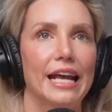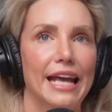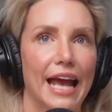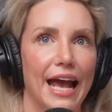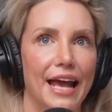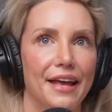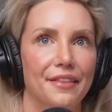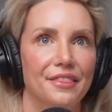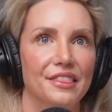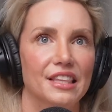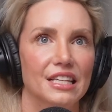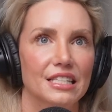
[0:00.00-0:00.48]

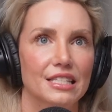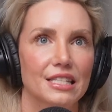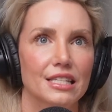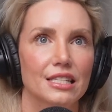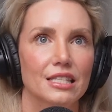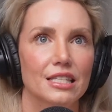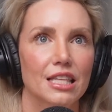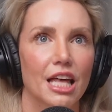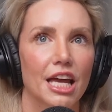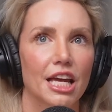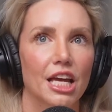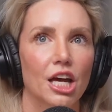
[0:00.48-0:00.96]
Okay, this
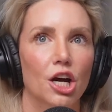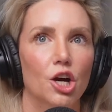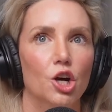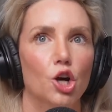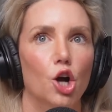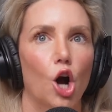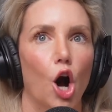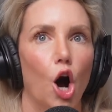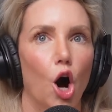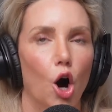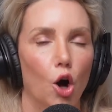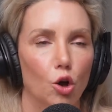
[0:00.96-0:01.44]
is like a
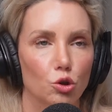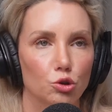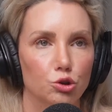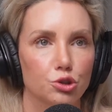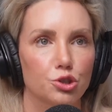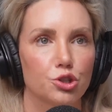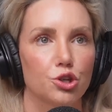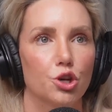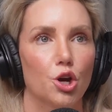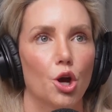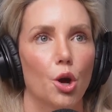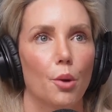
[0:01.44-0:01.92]

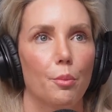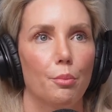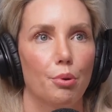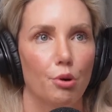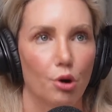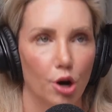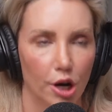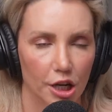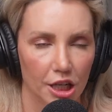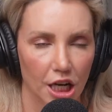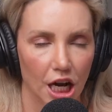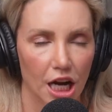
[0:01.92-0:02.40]
cult
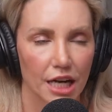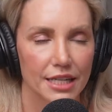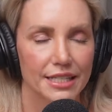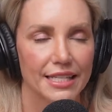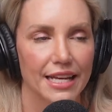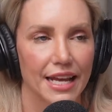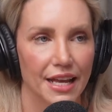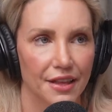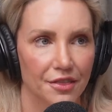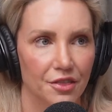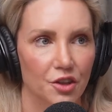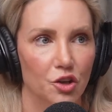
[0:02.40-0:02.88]
product
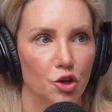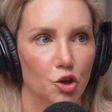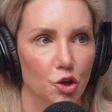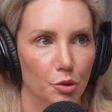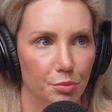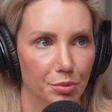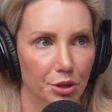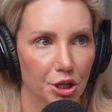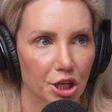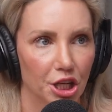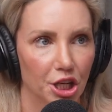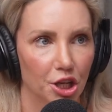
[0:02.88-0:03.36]
in the U
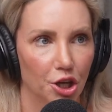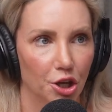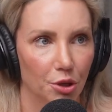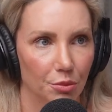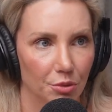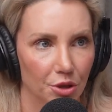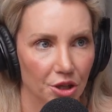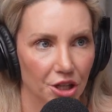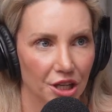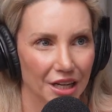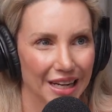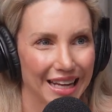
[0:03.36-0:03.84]
Beauty
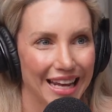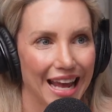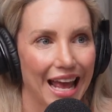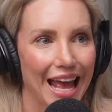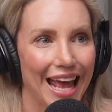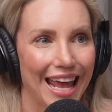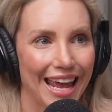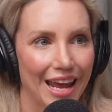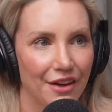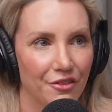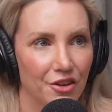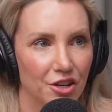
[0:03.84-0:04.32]
community.
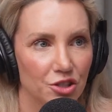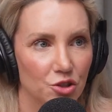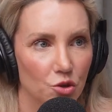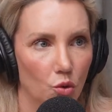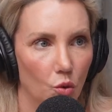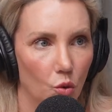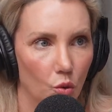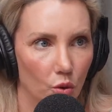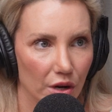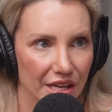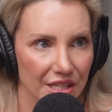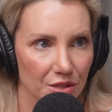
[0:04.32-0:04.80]
Everyone's
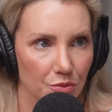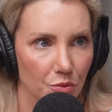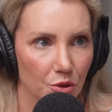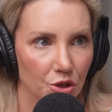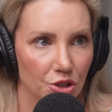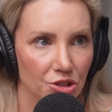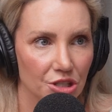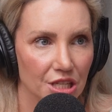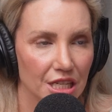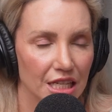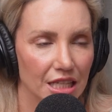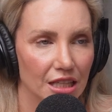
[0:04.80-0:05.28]
always
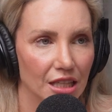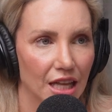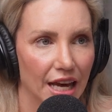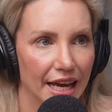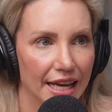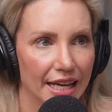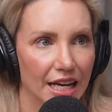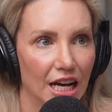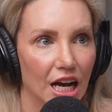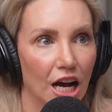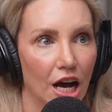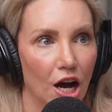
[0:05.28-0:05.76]
wanting
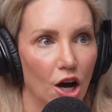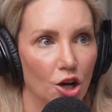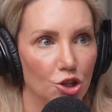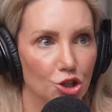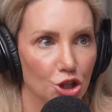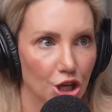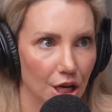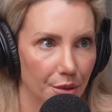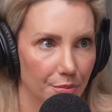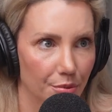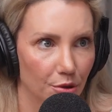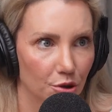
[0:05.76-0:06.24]
like
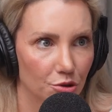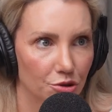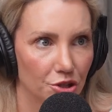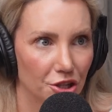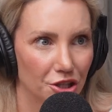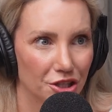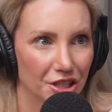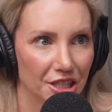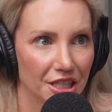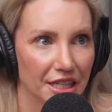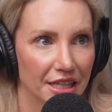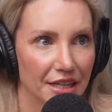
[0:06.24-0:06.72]
cheaper
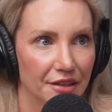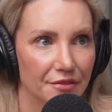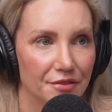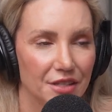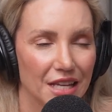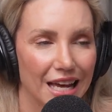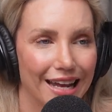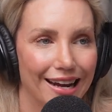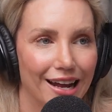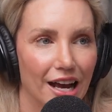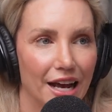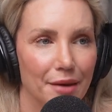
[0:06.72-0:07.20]
alternatives.
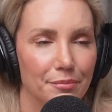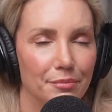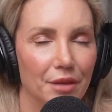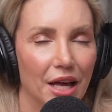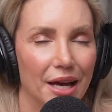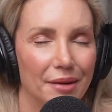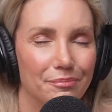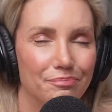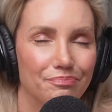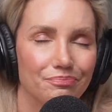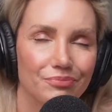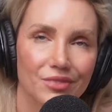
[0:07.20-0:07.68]
And I'm
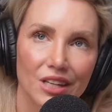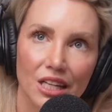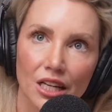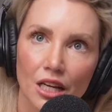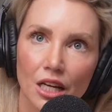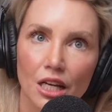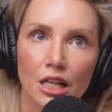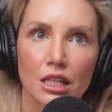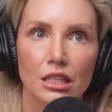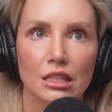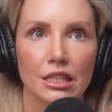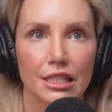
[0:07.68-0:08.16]
like,
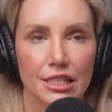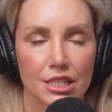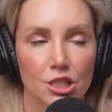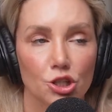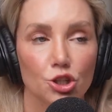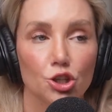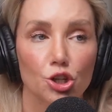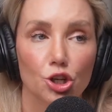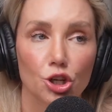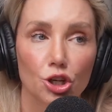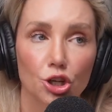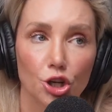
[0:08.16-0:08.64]
listen,
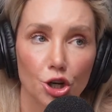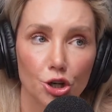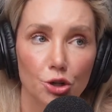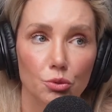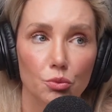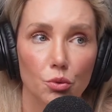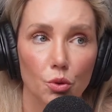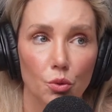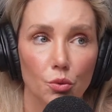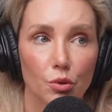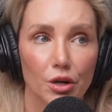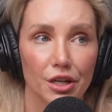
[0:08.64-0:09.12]
you can go to
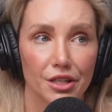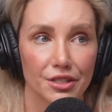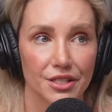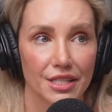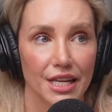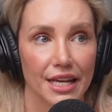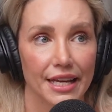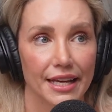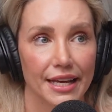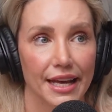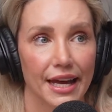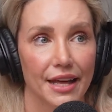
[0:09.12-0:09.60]
Woolworths
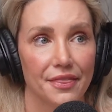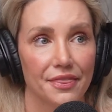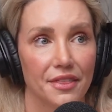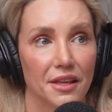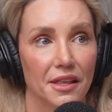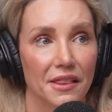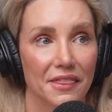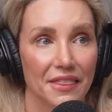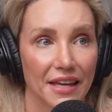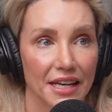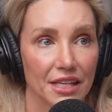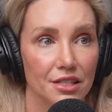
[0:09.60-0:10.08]
and get
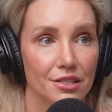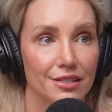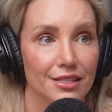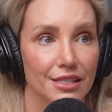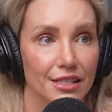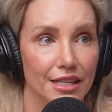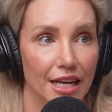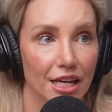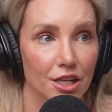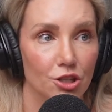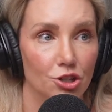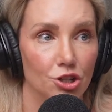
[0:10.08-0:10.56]
the Thanks to
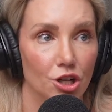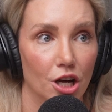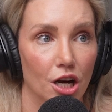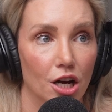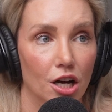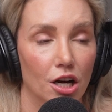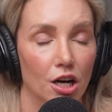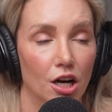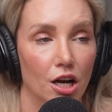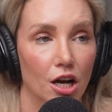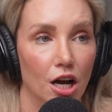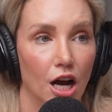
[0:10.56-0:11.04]

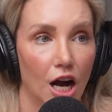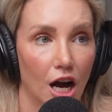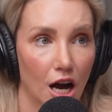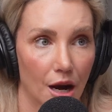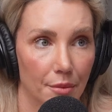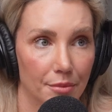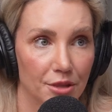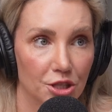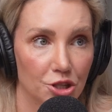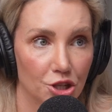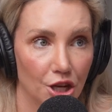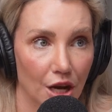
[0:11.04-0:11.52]
Nature
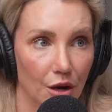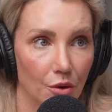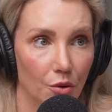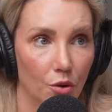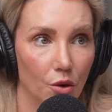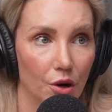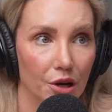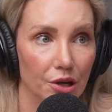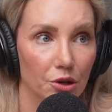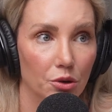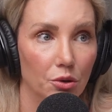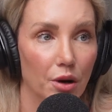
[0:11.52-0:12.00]
Almond Shower
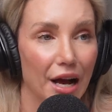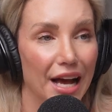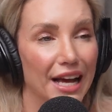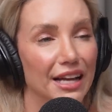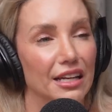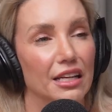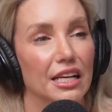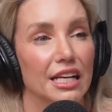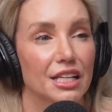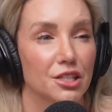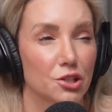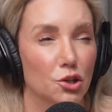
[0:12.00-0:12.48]
Oil.
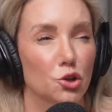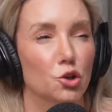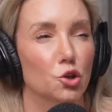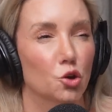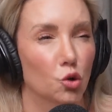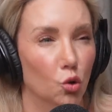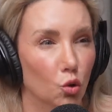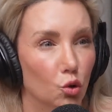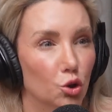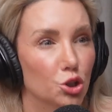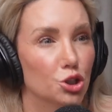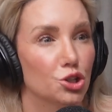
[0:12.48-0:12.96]
And it's a
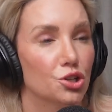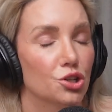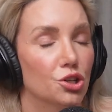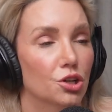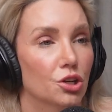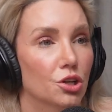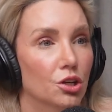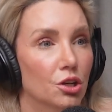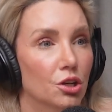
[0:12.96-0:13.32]
good